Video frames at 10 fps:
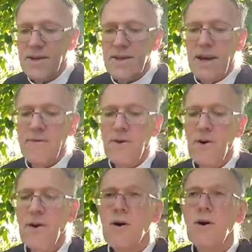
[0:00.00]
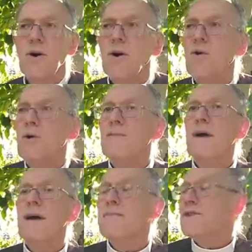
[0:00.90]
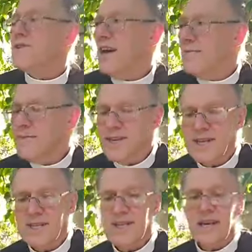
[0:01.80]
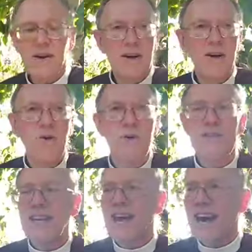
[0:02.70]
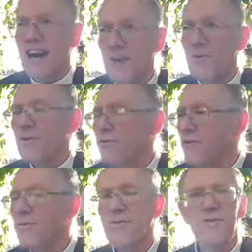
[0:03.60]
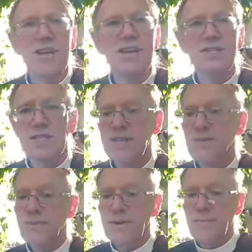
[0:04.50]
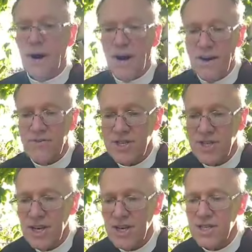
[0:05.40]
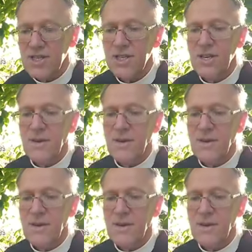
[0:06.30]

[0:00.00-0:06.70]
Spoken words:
Therefore, we may be tempted to go along with an outward form of religion, being part of a church,